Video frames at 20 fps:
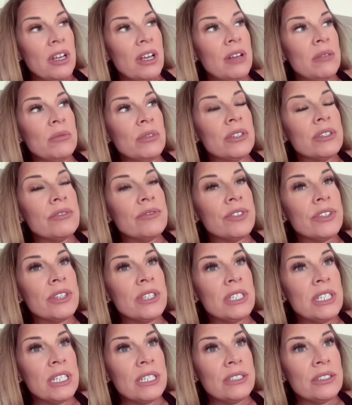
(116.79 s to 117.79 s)
I'm looking for
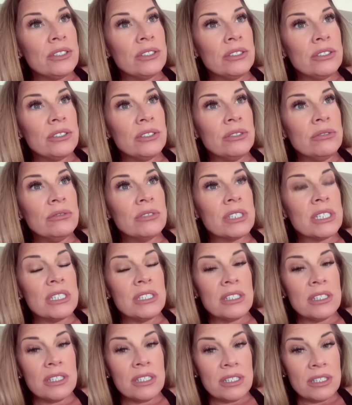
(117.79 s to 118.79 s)
the dancer who's
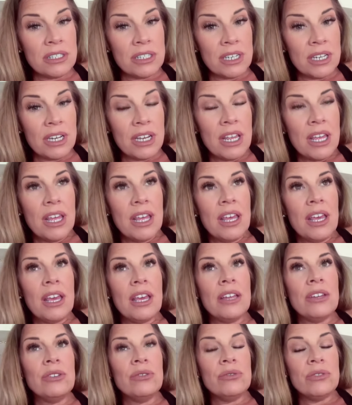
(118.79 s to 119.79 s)
consistent
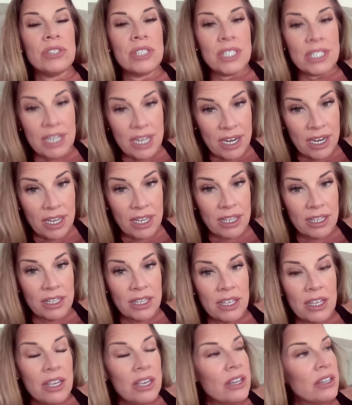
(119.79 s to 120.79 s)
and who's steady.
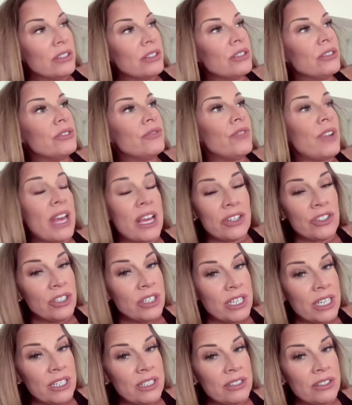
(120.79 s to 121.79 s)
Because those flashy
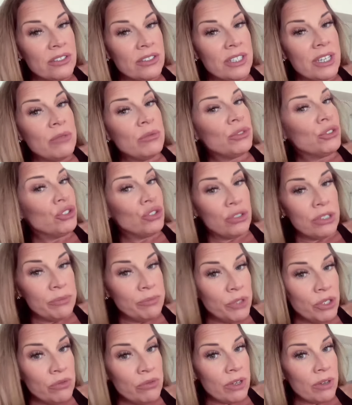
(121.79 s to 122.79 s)
dancers, they will
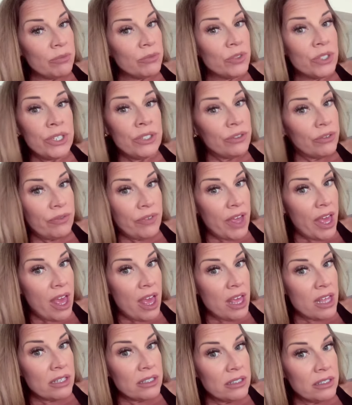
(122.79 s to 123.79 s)
trip up real
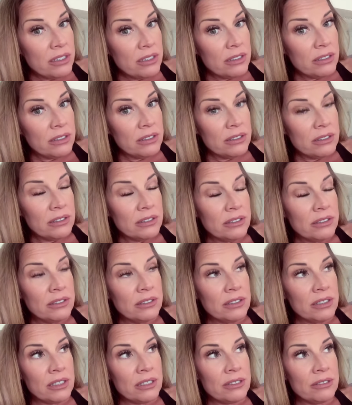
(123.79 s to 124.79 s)
fast.
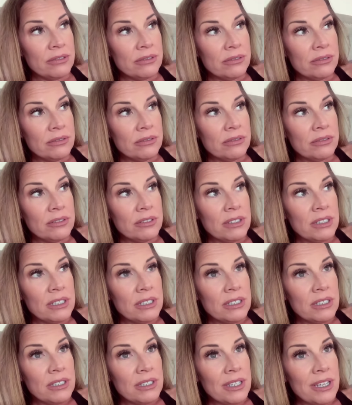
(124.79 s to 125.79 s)
So
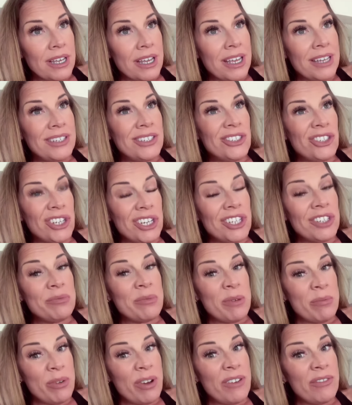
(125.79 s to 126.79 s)
I had to change
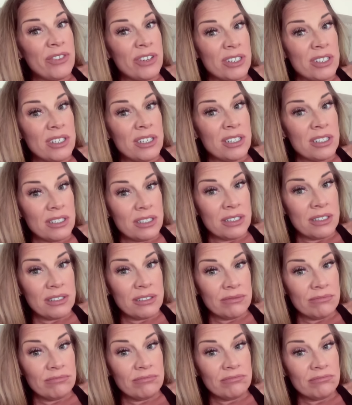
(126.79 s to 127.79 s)
my
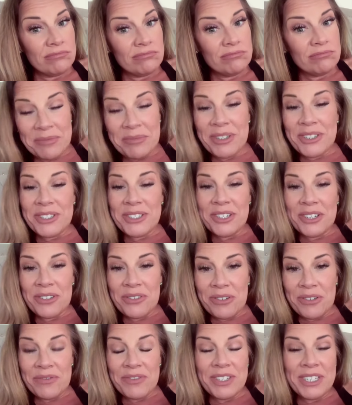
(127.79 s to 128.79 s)
preferences. I'm going to start
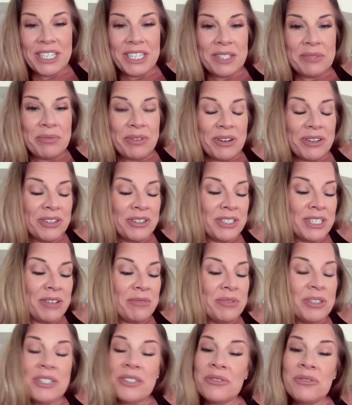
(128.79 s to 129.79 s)
going for dance partners I
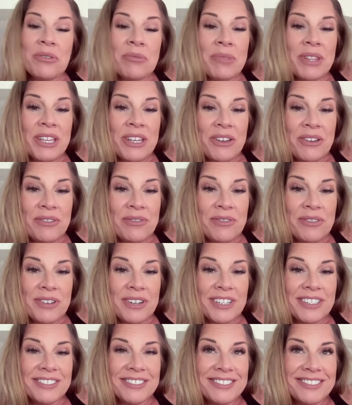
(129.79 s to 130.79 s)
wouldn't normally go
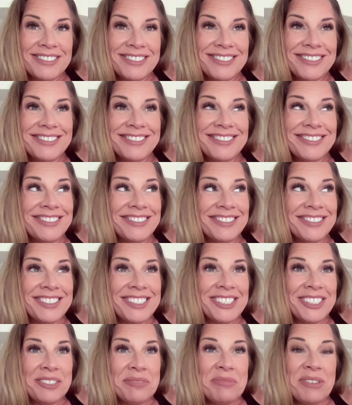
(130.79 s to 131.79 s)
for.
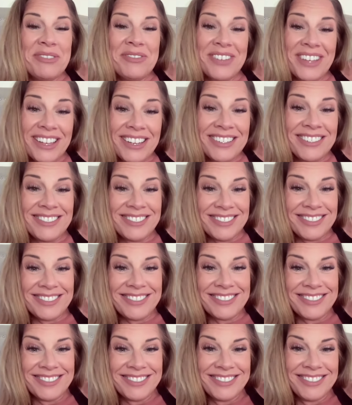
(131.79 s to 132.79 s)
This should be fun.
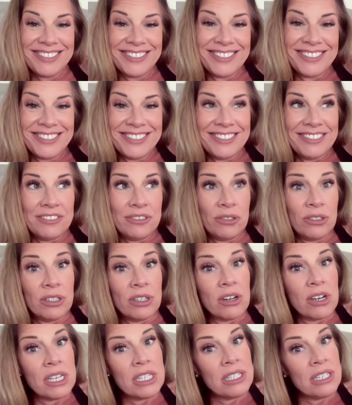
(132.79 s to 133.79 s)
We're
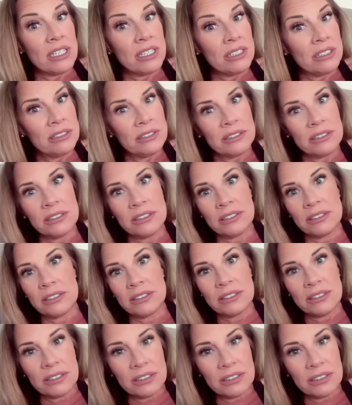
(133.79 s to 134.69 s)
crazy. Uh-huh.